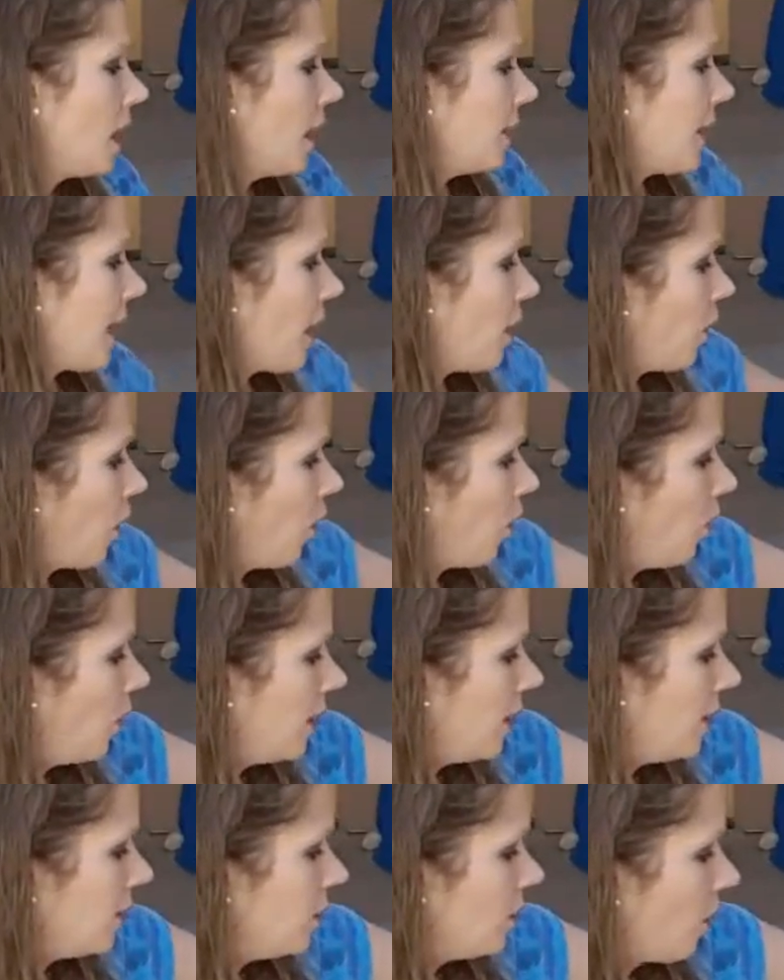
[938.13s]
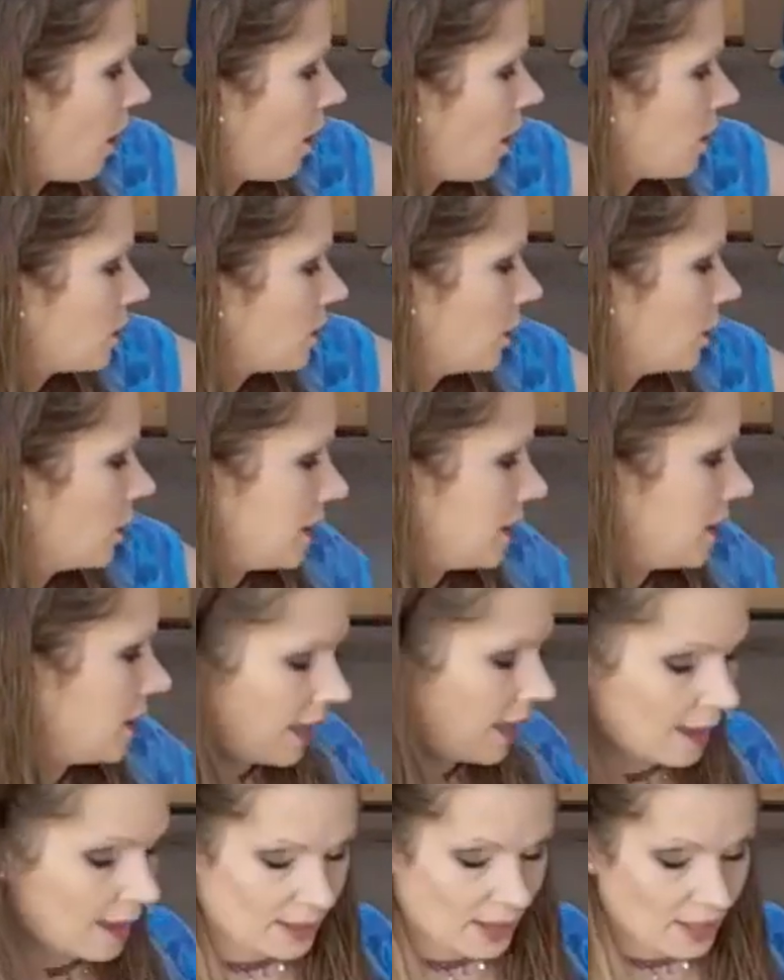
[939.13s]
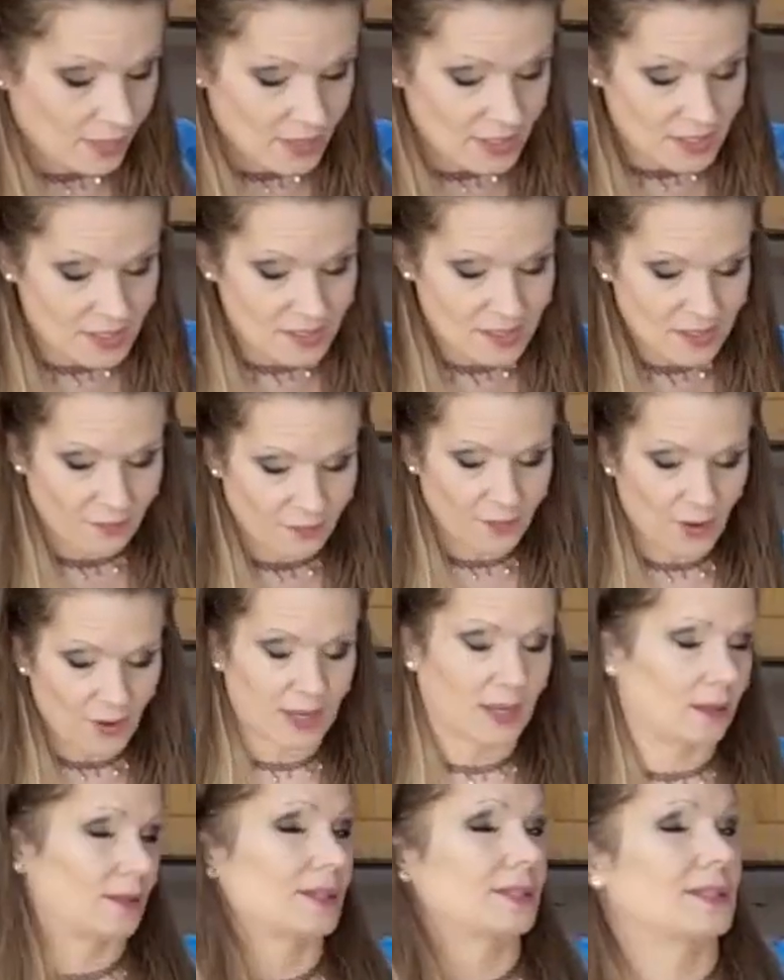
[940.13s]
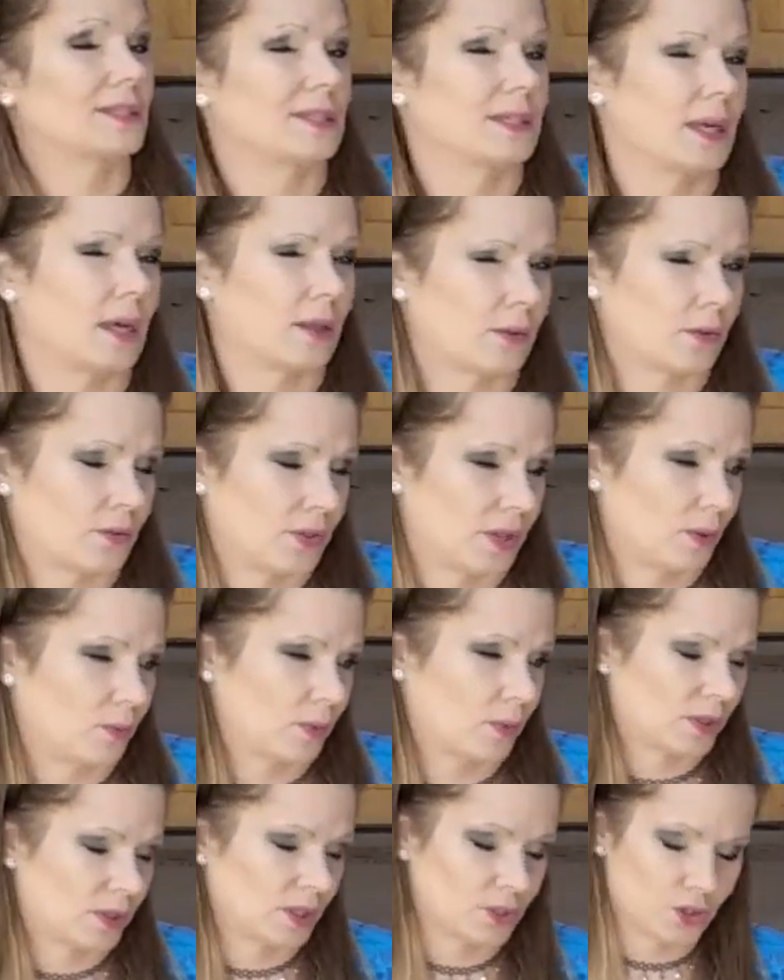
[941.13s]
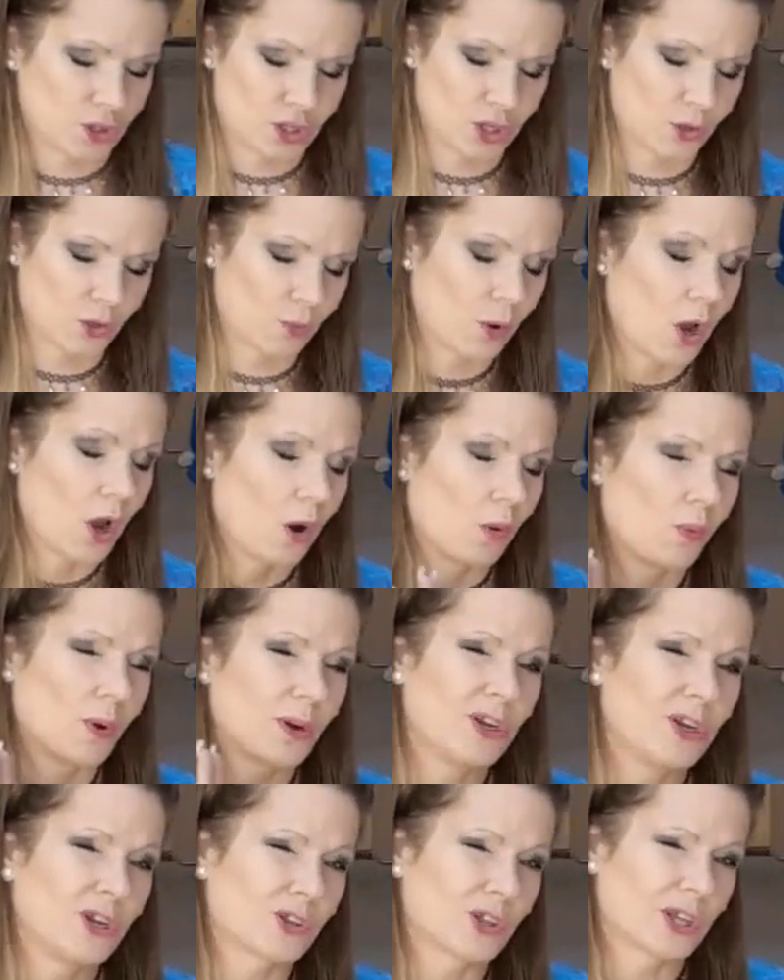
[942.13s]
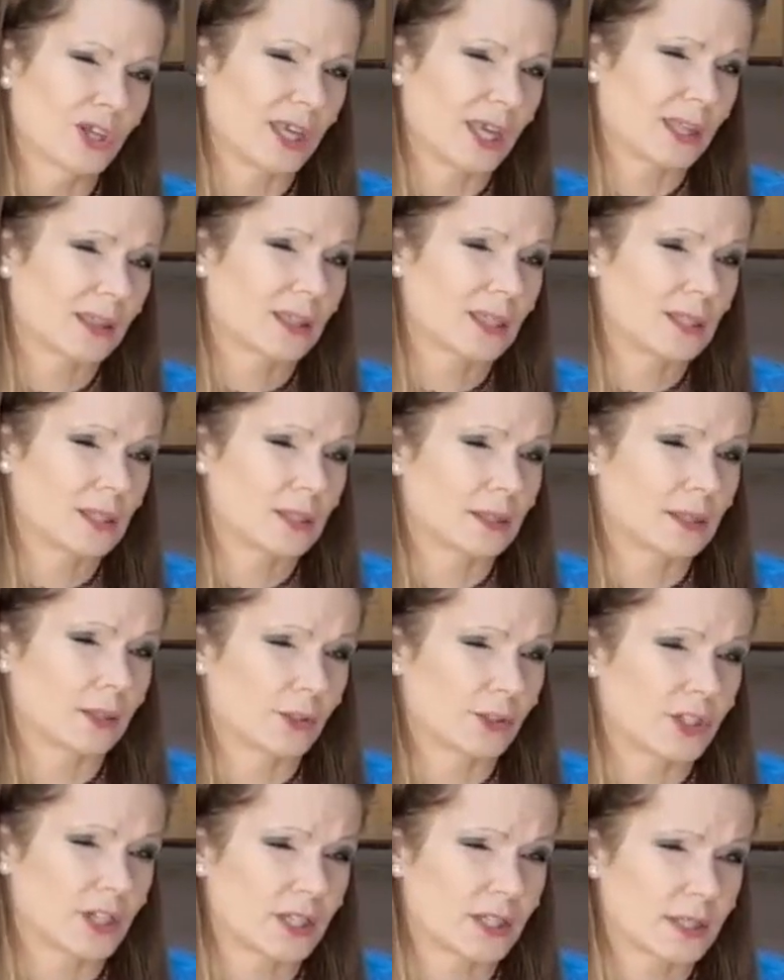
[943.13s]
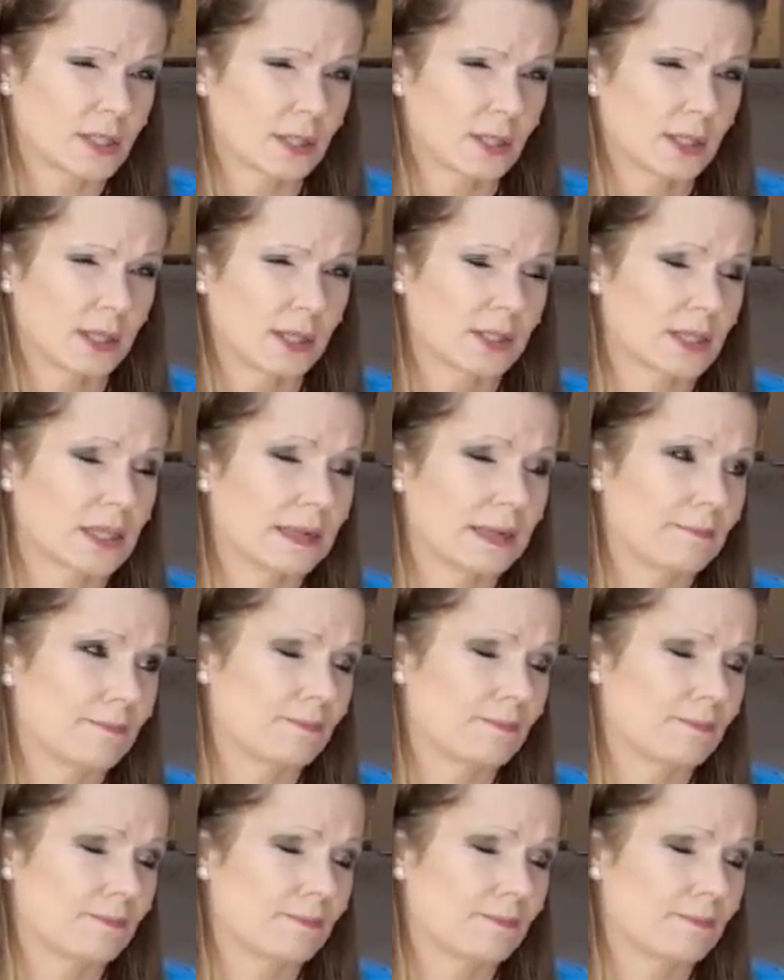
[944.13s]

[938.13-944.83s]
Now, when you are looking at, and this is the other thing with this too, when you're looking at these little distillate